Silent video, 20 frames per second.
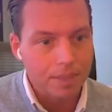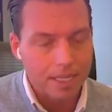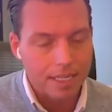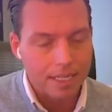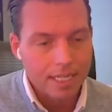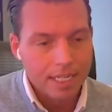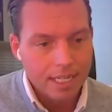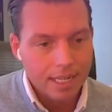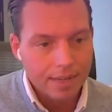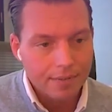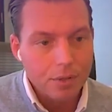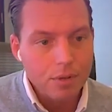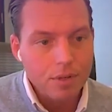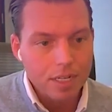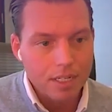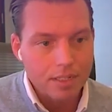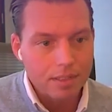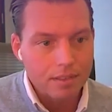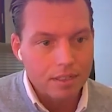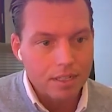But if you
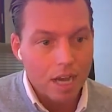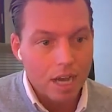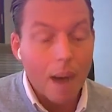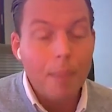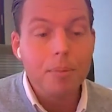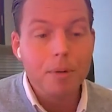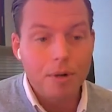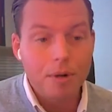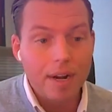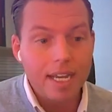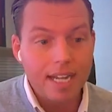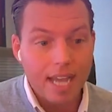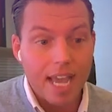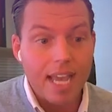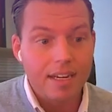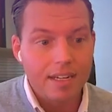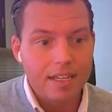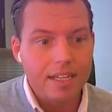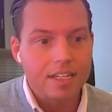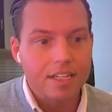can upgrade
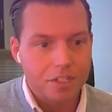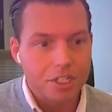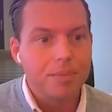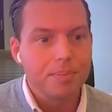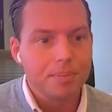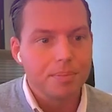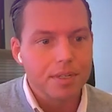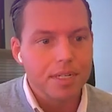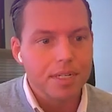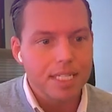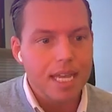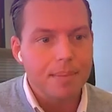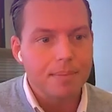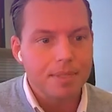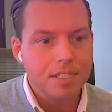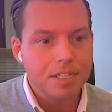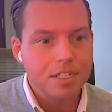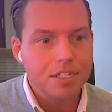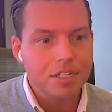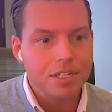and get cheaper at that
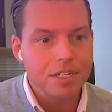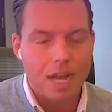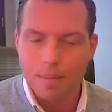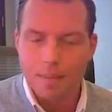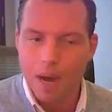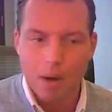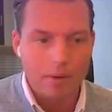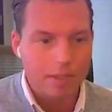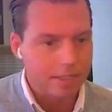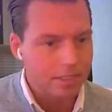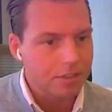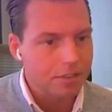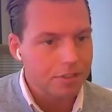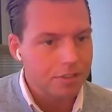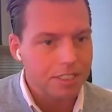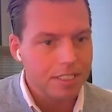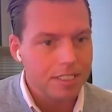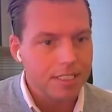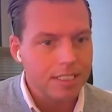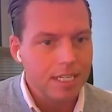position, I'm always
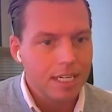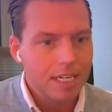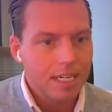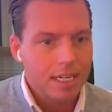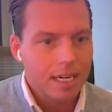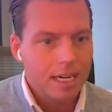interested.